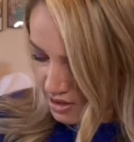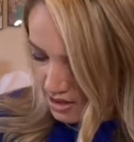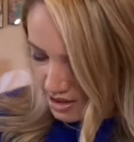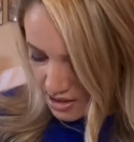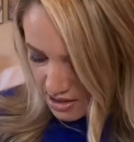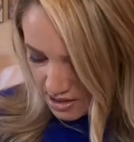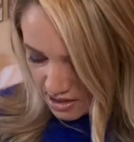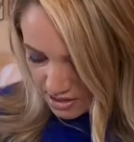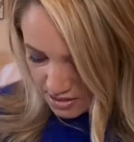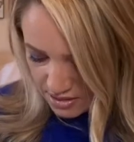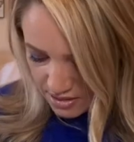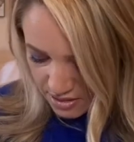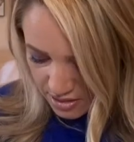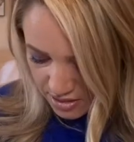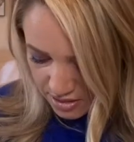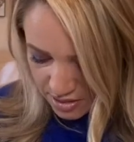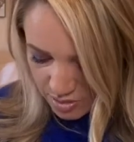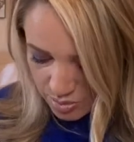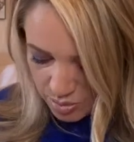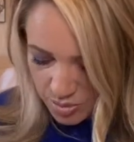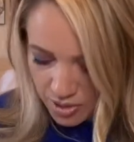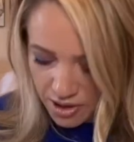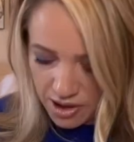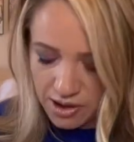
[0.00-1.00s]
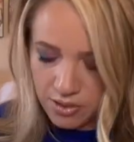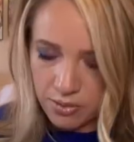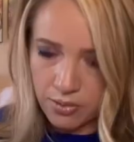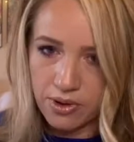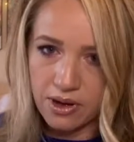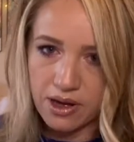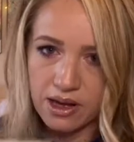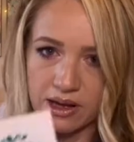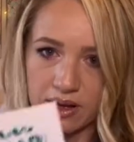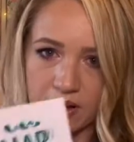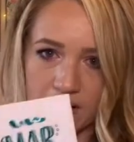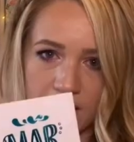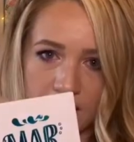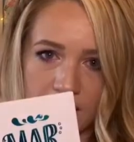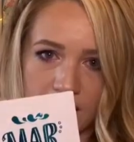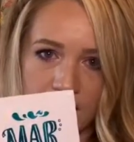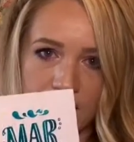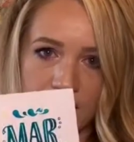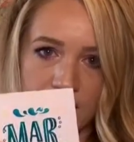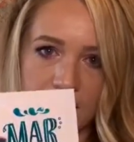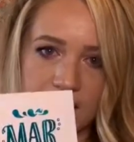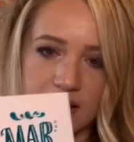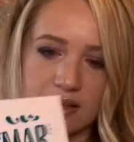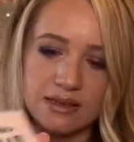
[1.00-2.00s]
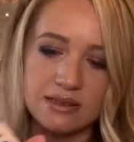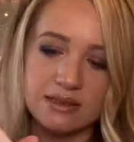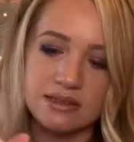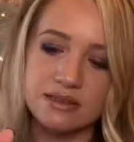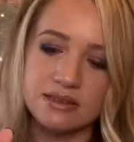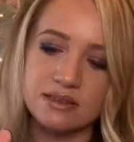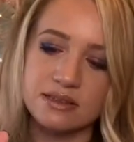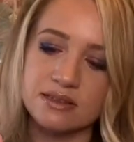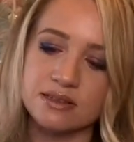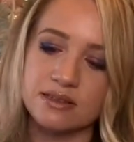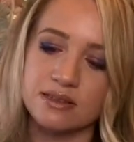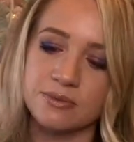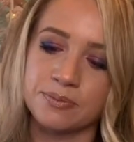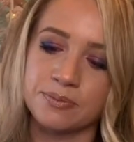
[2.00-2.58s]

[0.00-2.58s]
And then the Mar one has